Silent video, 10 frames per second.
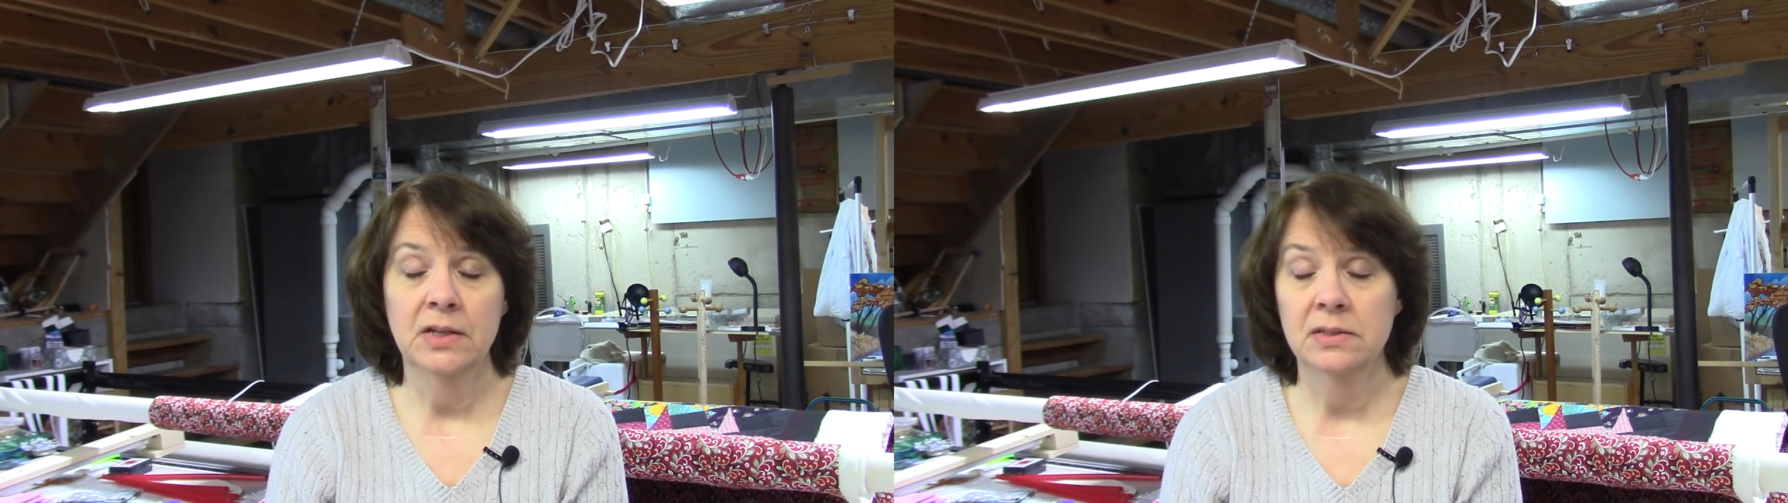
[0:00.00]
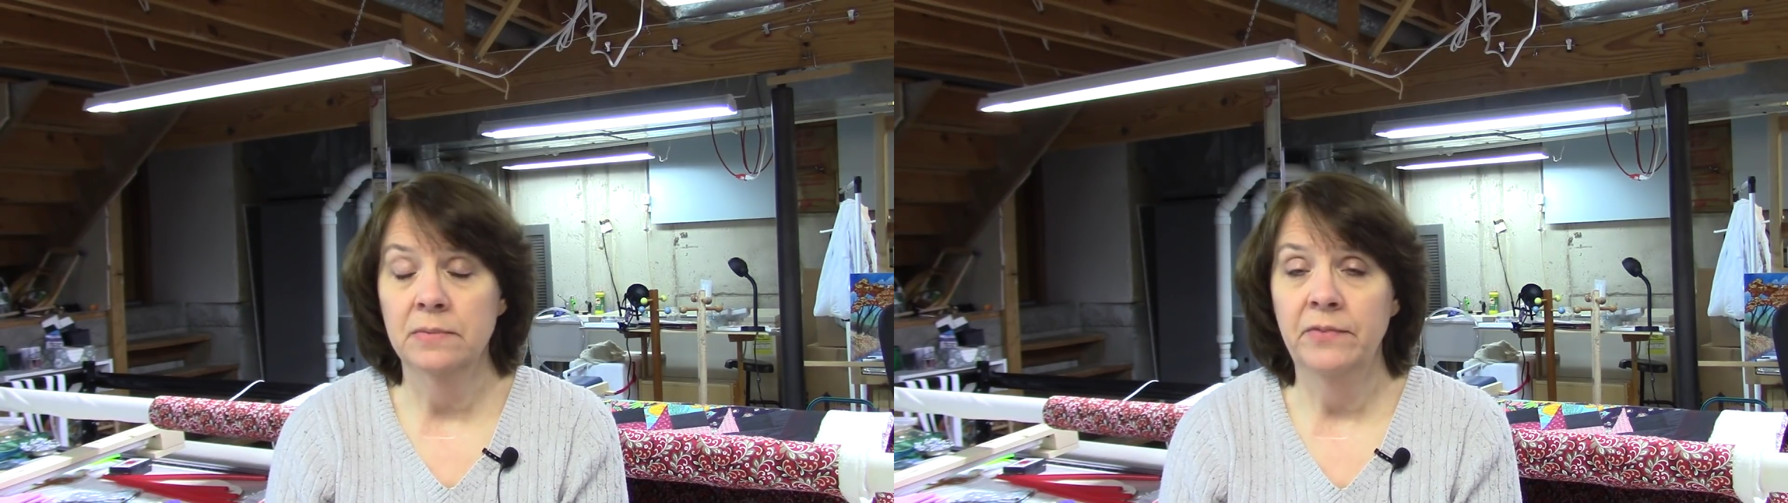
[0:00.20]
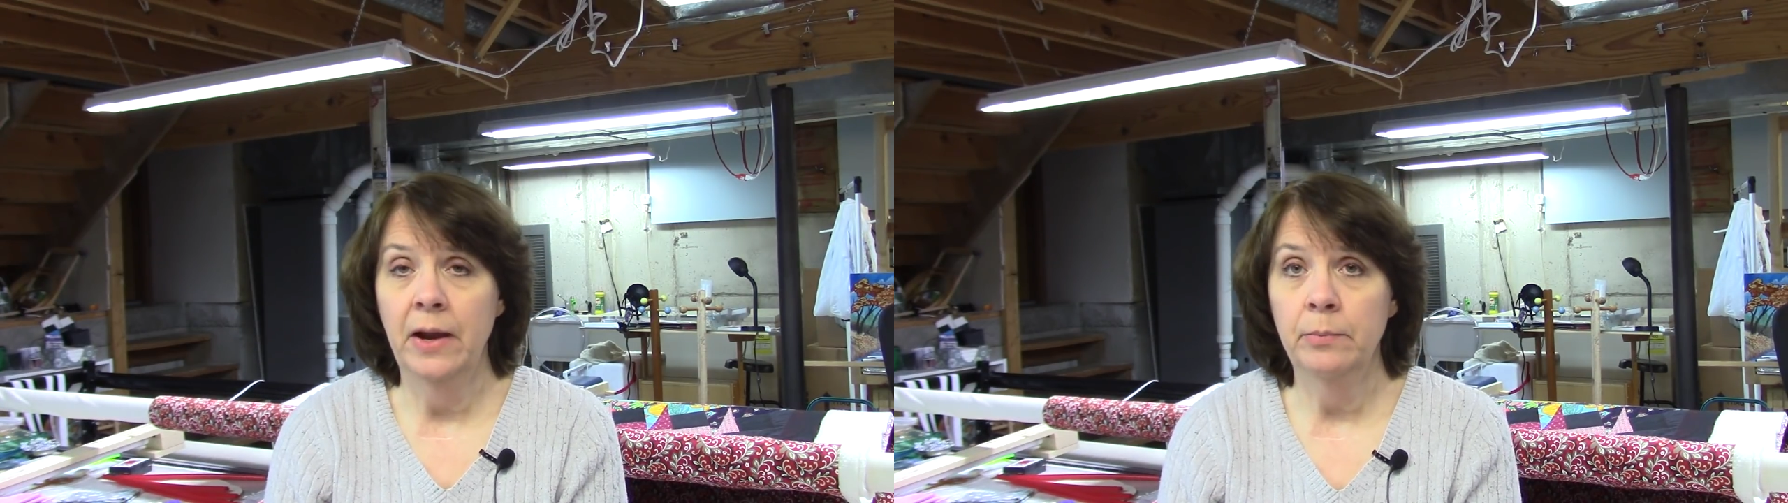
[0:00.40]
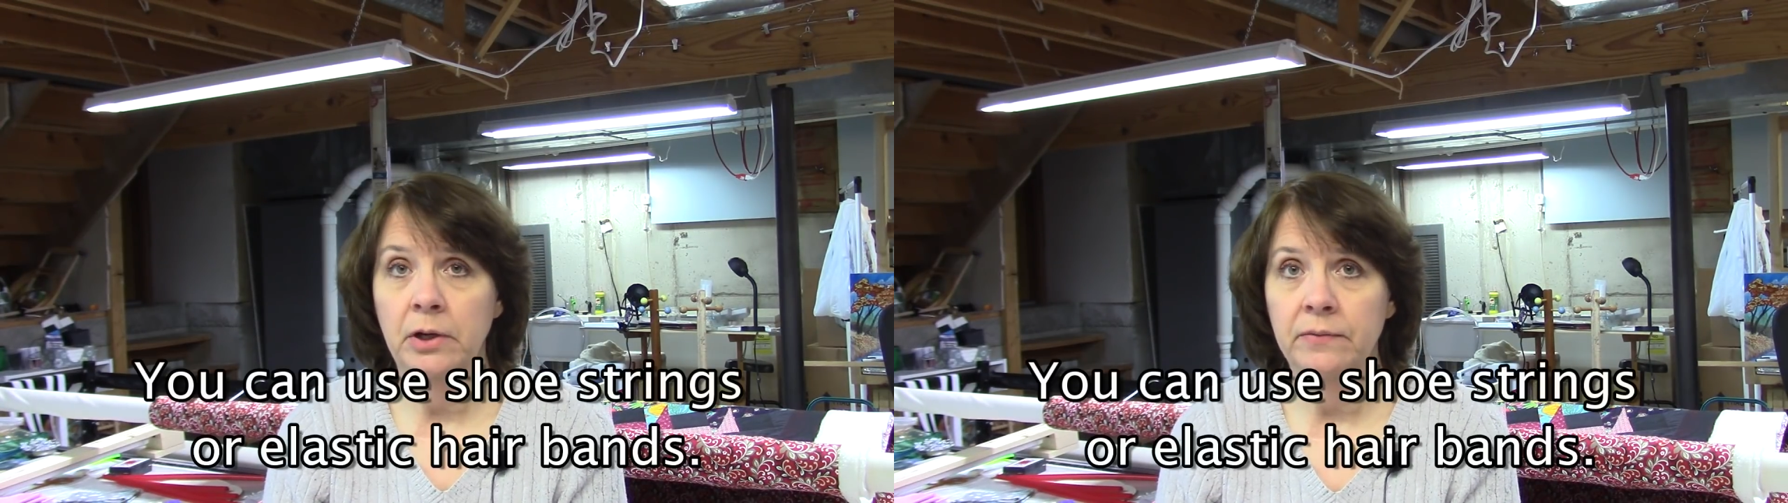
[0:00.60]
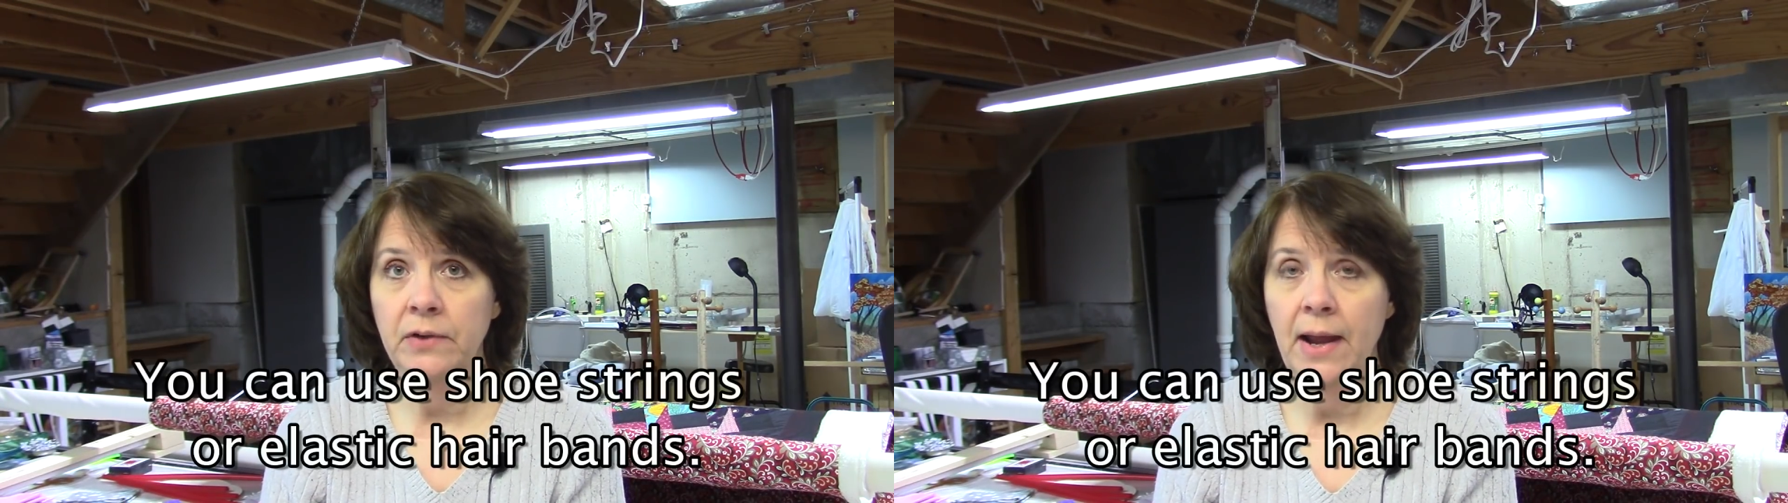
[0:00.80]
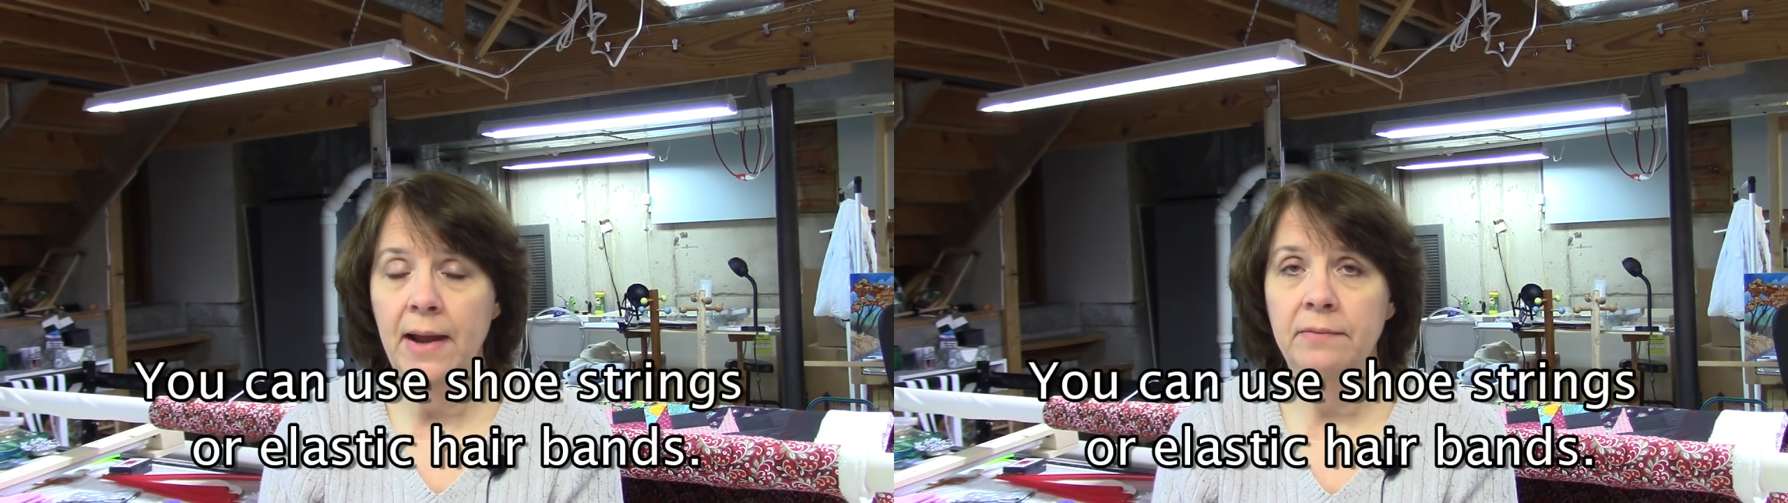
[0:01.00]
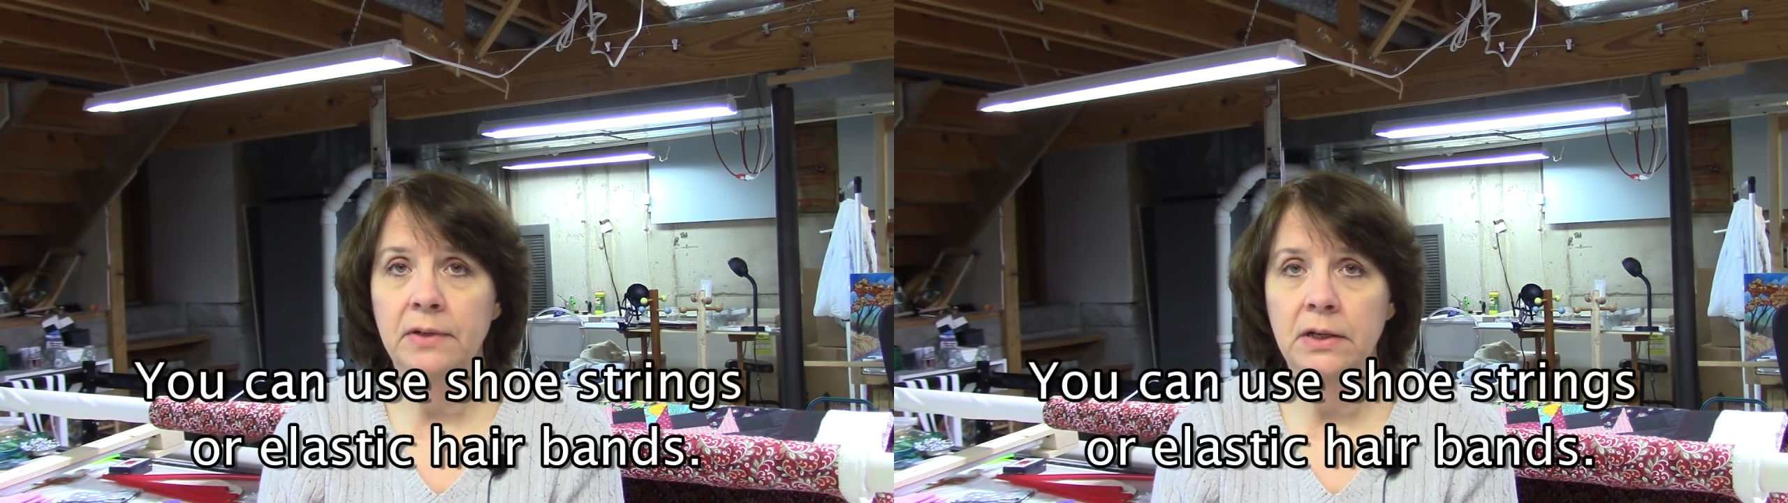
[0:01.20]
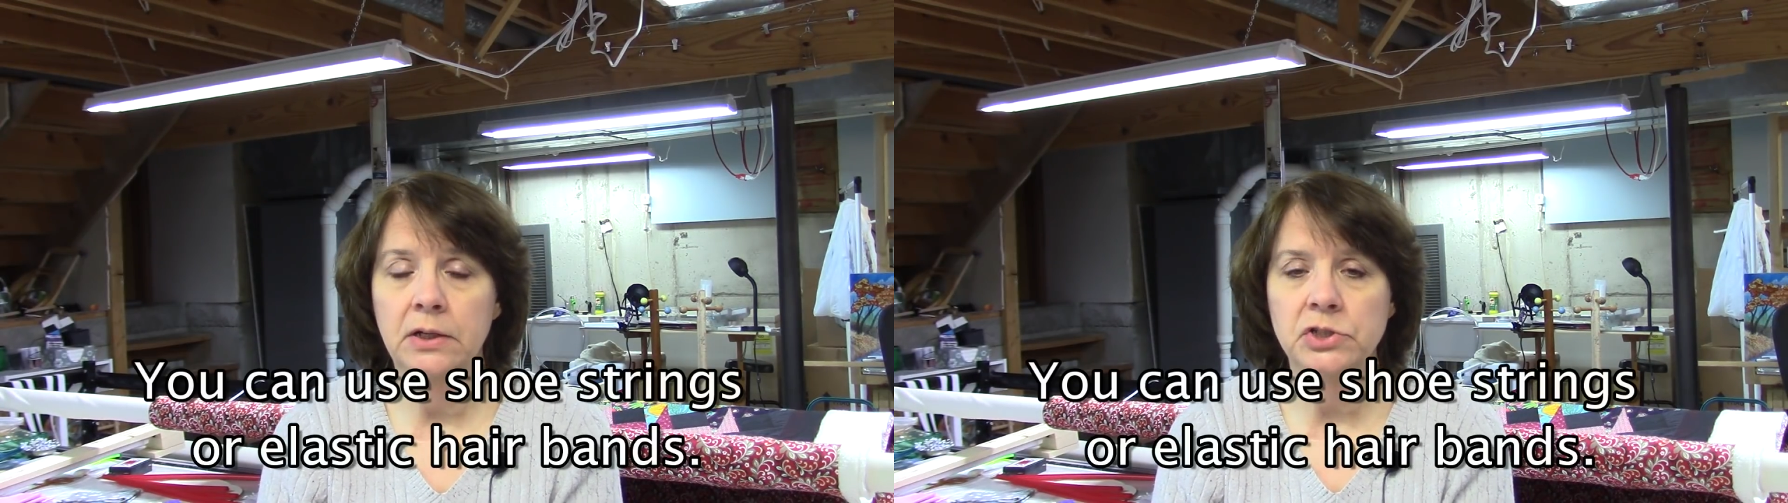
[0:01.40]
some fabric if you have
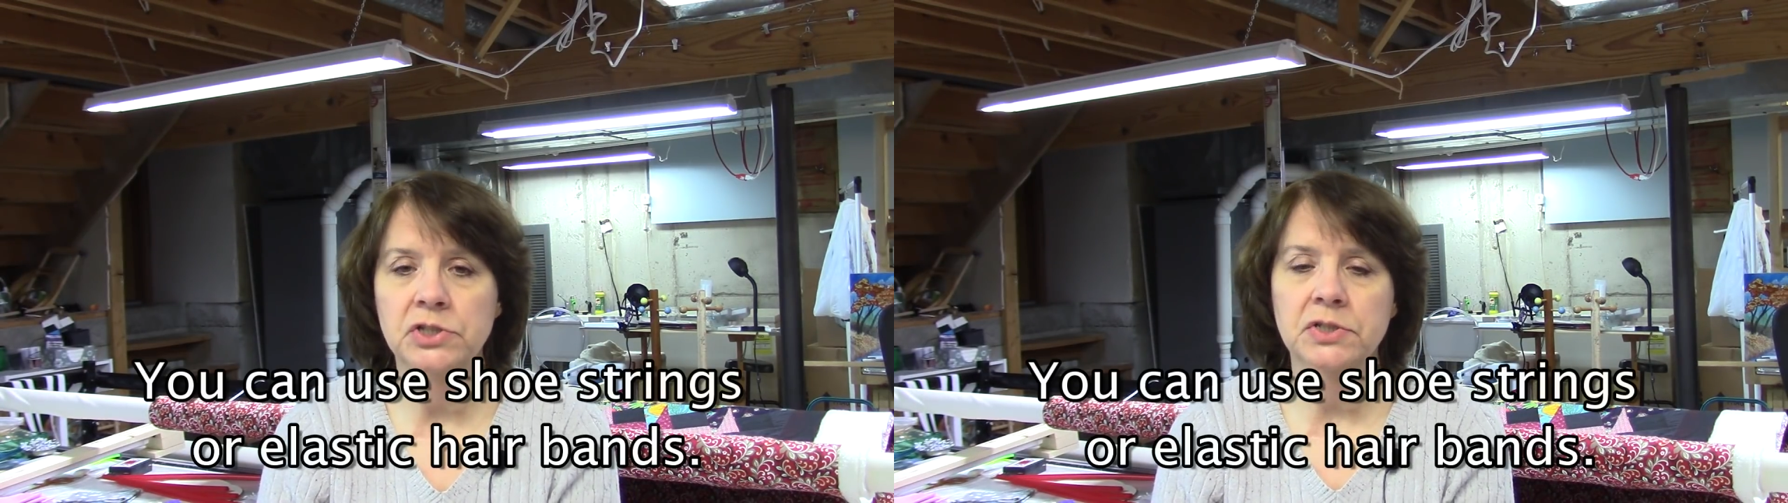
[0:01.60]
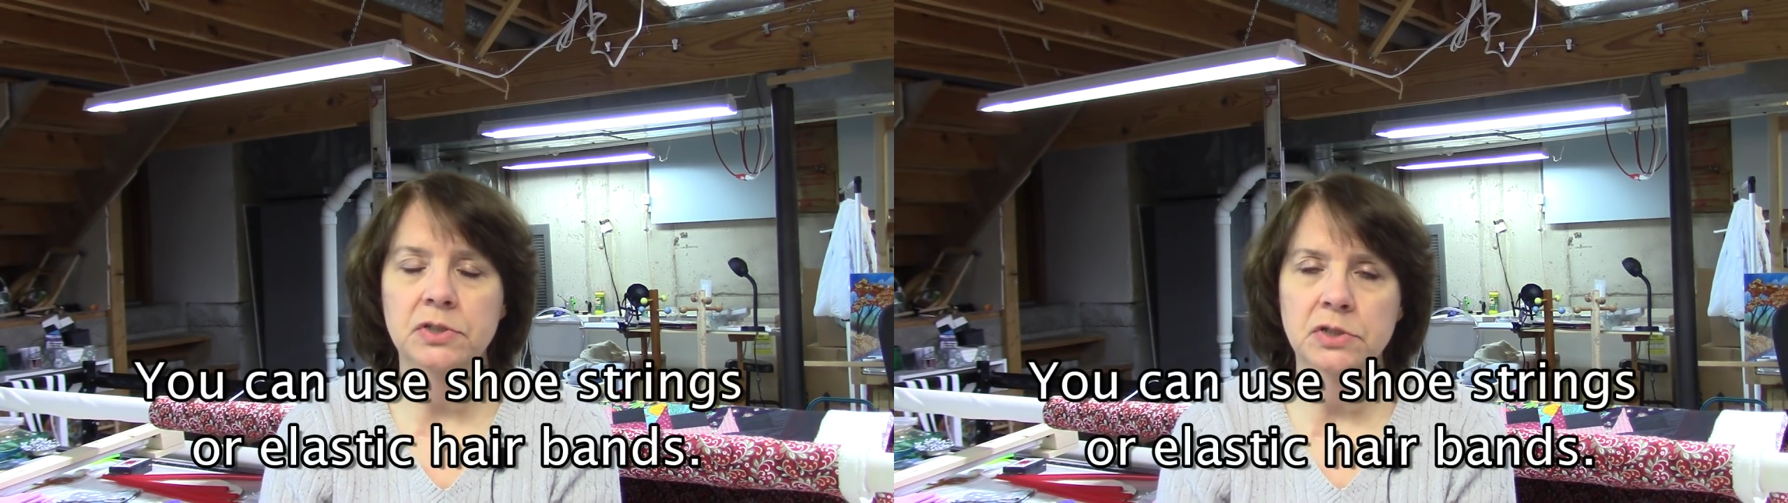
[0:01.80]
it and just